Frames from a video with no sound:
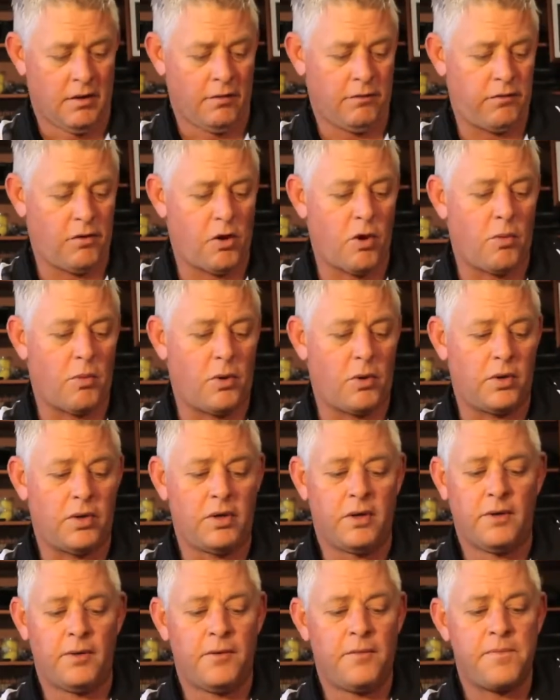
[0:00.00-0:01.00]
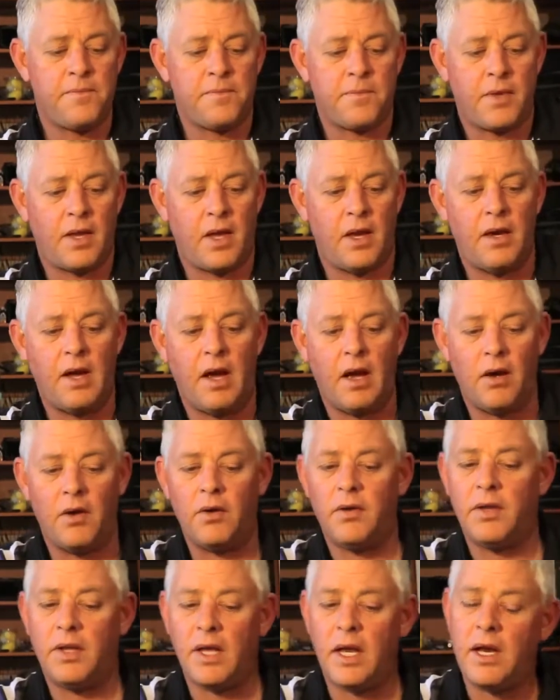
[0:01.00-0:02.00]
floorboard.
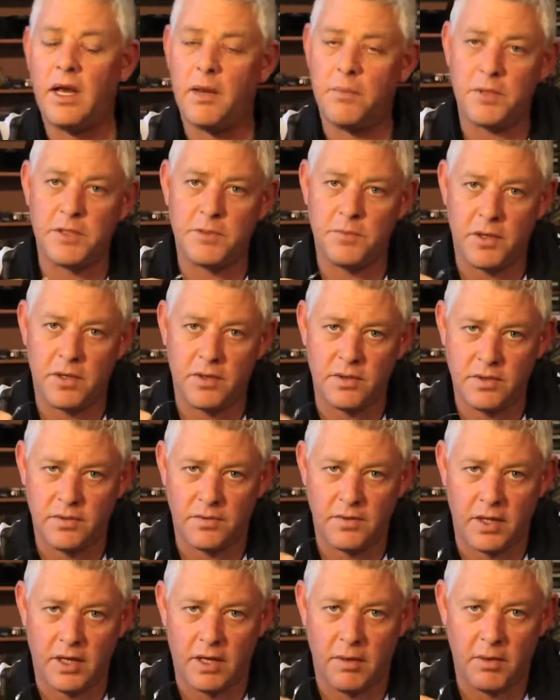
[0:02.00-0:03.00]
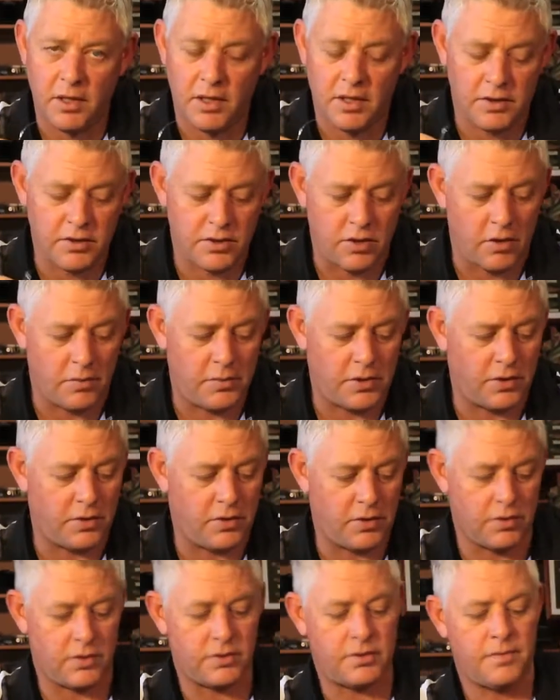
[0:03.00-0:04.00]
Now that happens because of the chemically sharpened
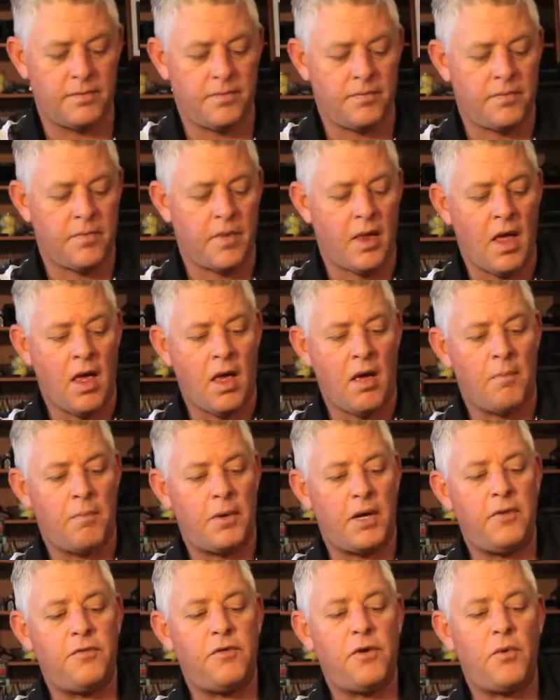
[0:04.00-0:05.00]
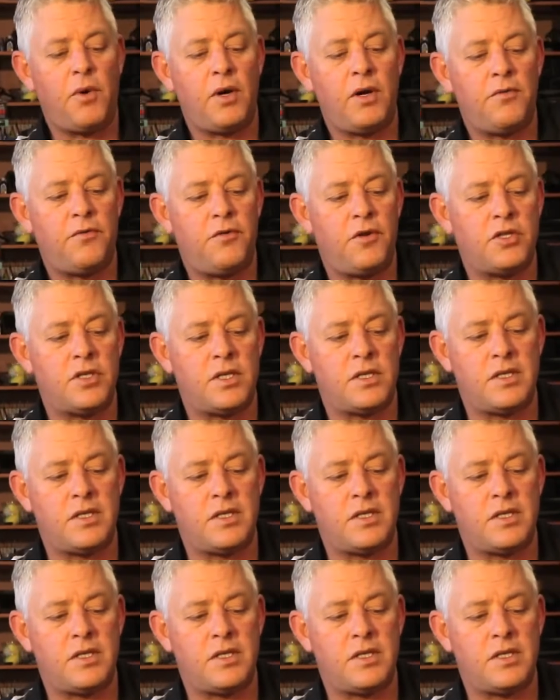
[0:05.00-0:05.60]
hooks. But if you want to fish a